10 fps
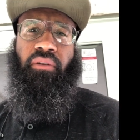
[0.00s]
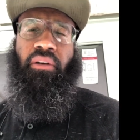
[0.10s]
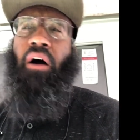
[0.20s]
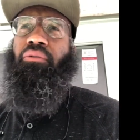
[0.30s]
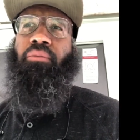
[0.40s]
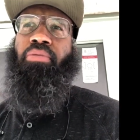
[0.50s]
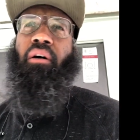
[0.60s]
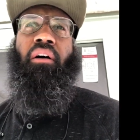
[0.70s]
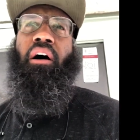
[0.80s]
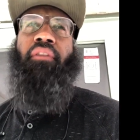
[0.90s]
Y'all was a
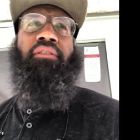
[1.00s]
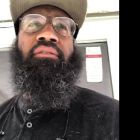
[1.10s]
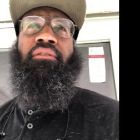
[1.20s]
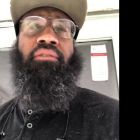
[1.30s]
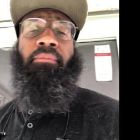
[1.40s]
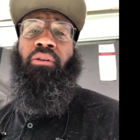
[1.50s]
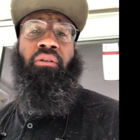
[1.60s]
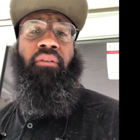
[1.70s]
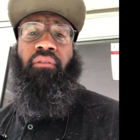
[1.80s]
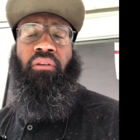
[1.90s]
part of all this, and some of you
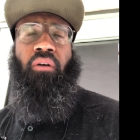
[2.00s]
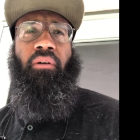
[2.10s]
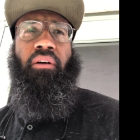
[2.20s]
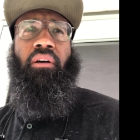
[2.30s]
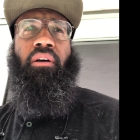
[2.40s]
don't even know it.